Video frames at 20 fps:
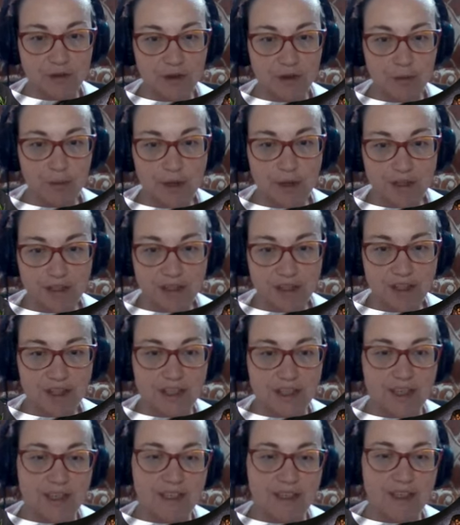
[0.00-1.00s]
with
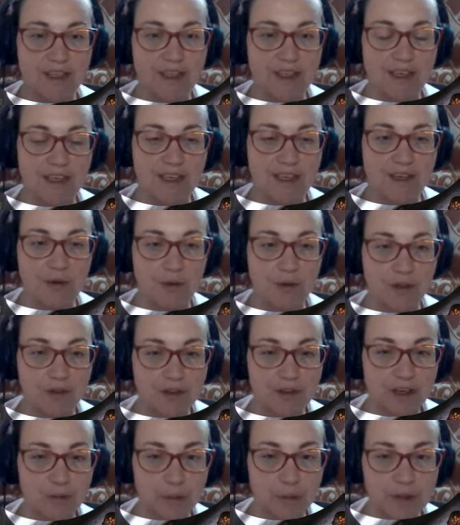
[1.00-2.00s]
butter. Uh,
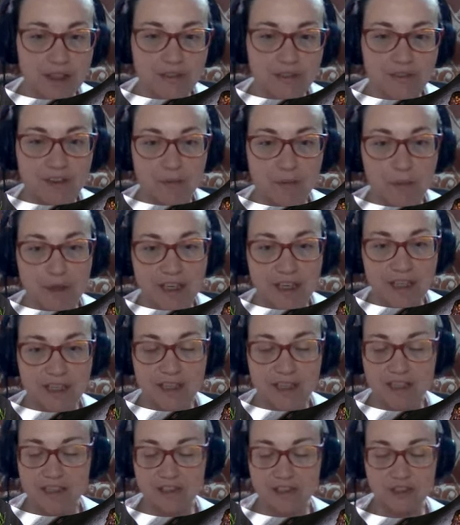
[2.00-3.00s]
with ground beef and
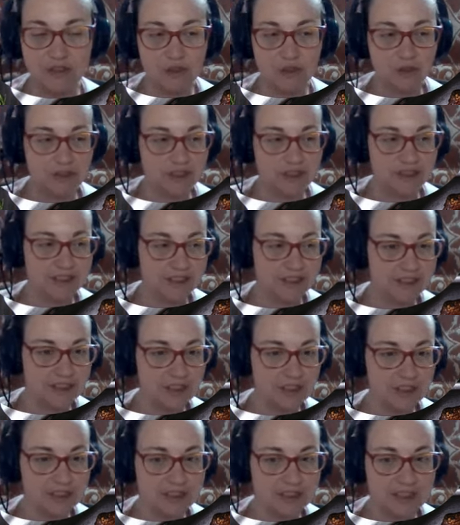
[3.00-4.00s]
bacon. It's totally
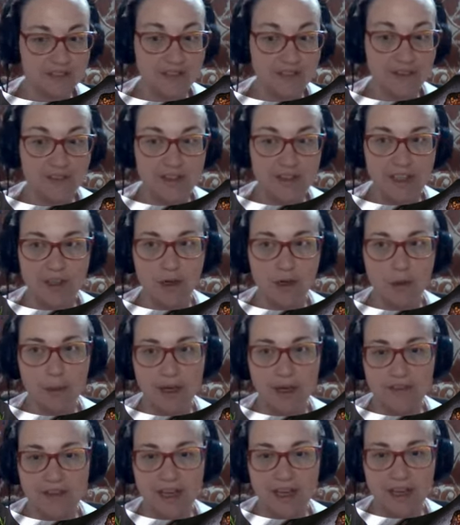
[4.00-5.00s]
delicious. I have a video
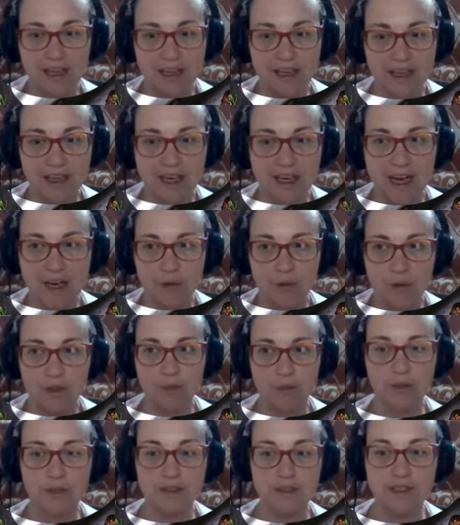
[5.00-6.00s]
about that, and I
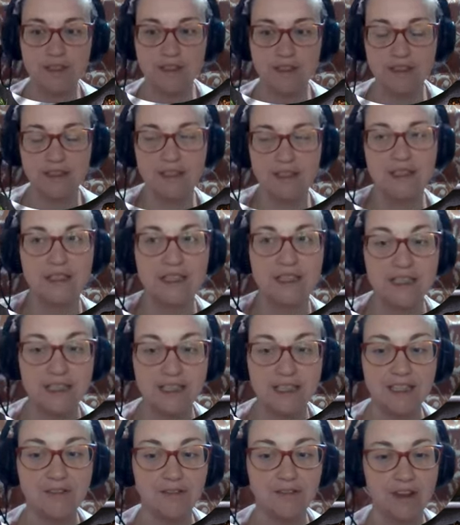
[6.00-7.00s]
will put the
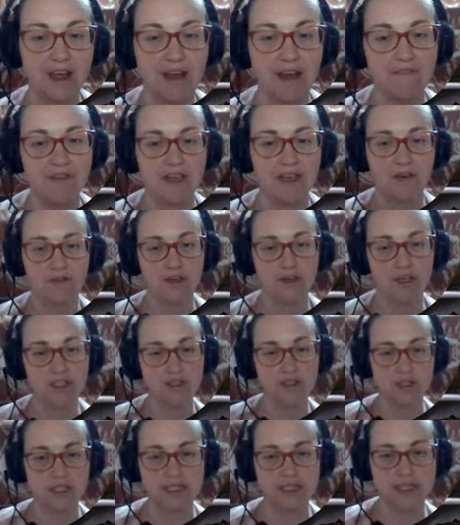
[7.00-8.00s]
link for that video if you're
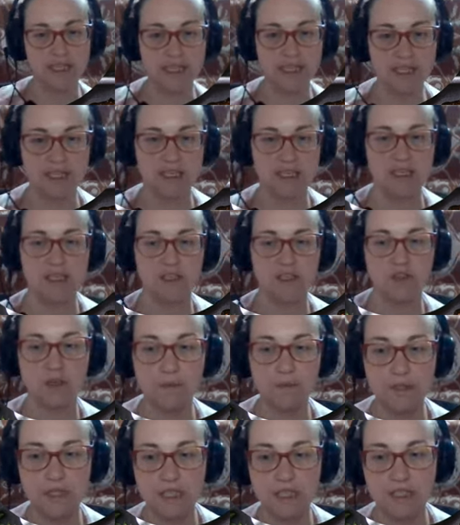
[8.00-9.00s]
interested in the
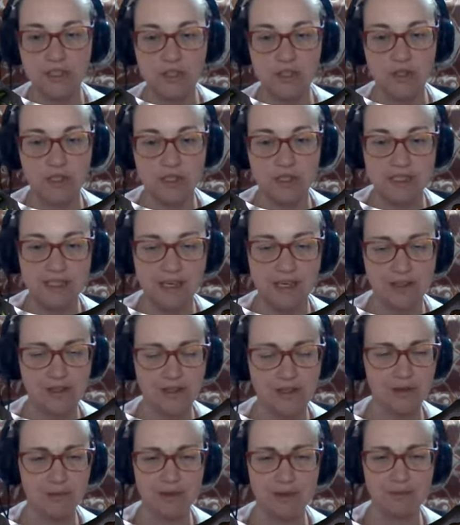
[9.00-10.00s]
description so you can see how to
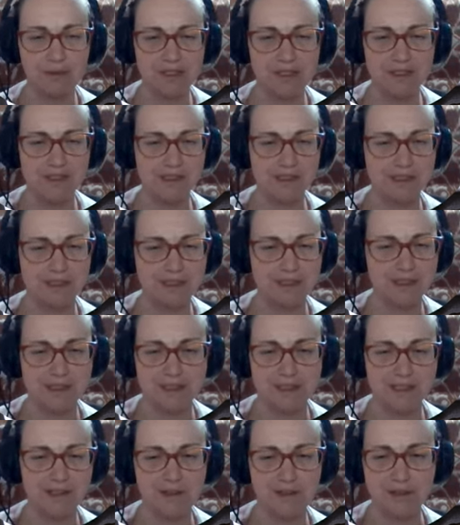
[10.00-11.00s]
do it. But basically,
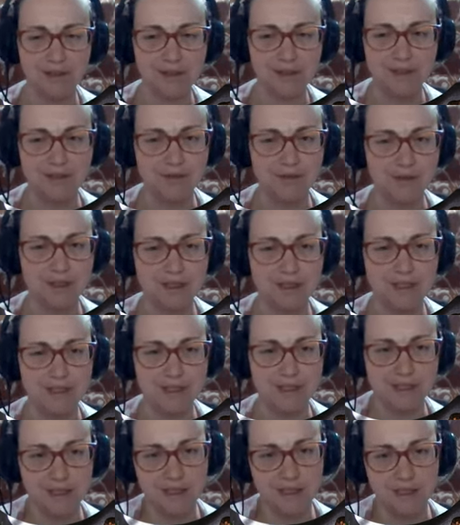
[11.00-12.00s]
that's how you do it. It's really
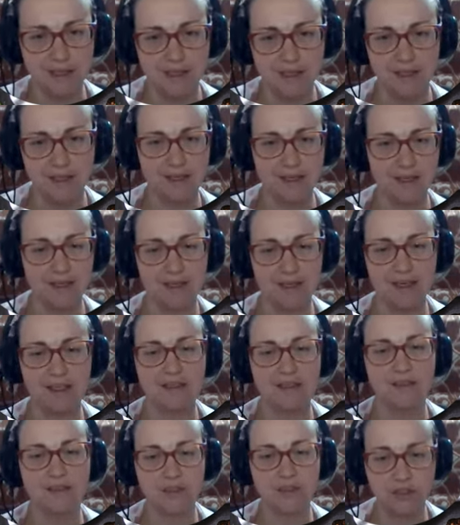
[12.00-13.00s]
easy.
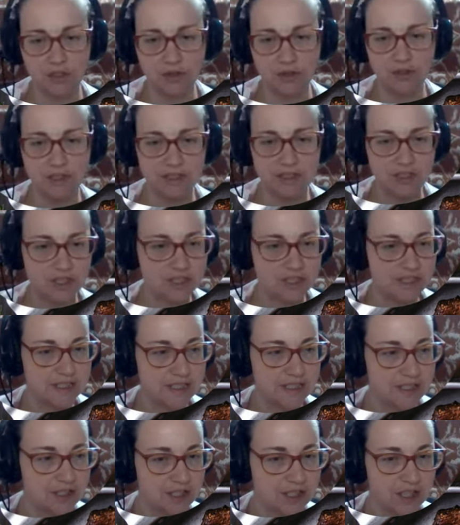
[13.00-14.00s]
Uh, so delicious.
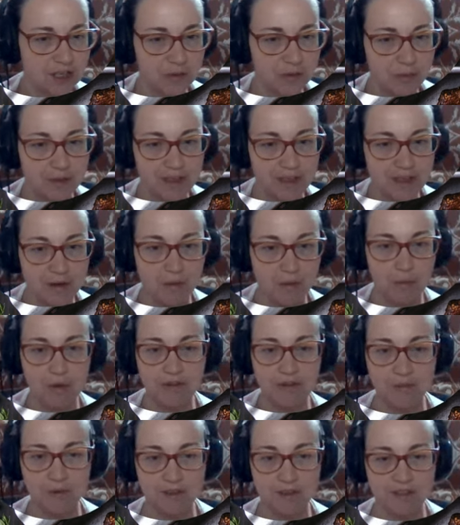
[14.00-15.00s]
Dinner could be
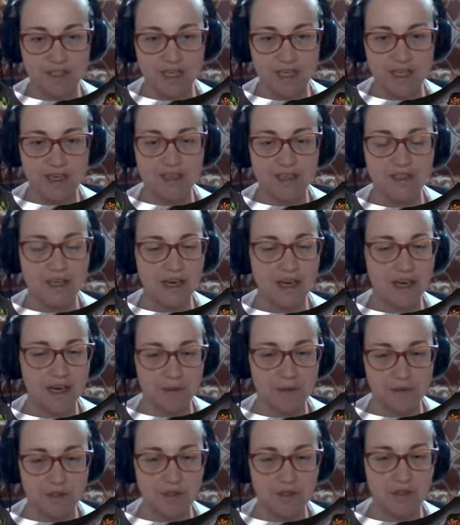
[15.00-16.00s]
beef brisket,
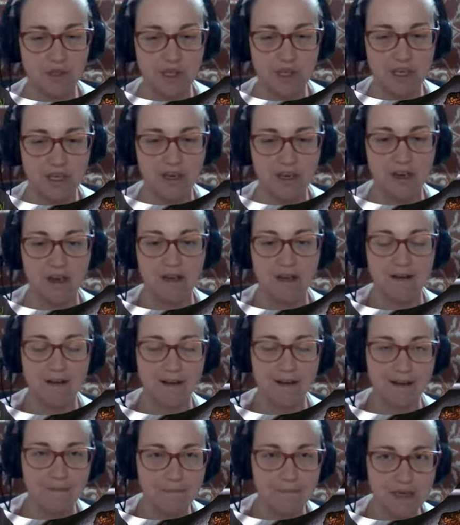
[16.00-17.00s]
absolutely
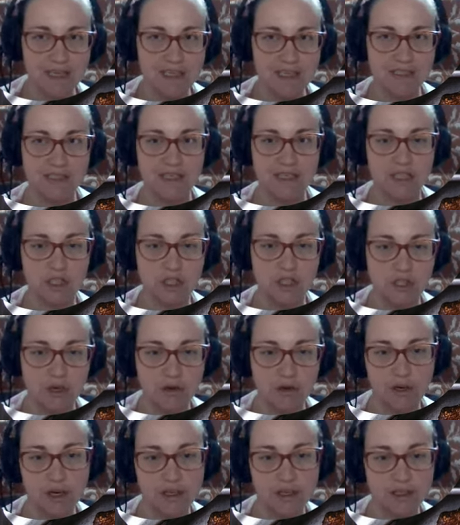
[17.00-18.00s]
amazing,
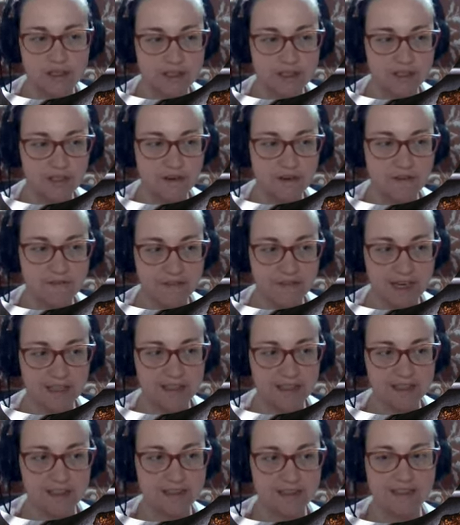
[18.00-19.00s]
so good, such a
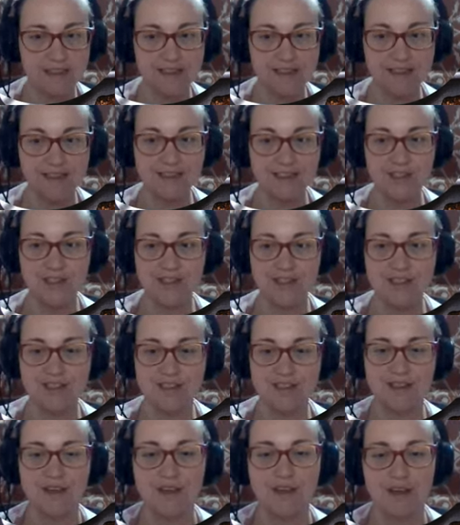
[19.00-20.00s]
fatty,
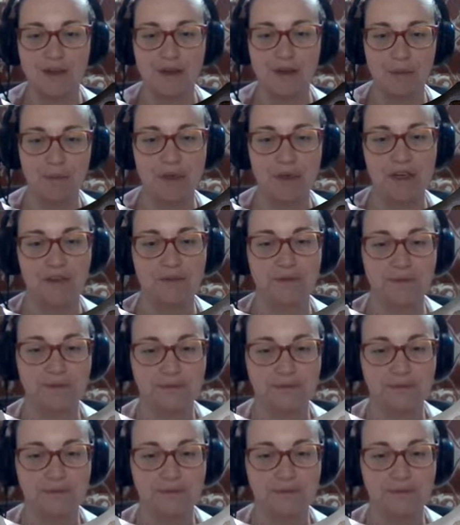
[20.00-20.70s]
delicious meal.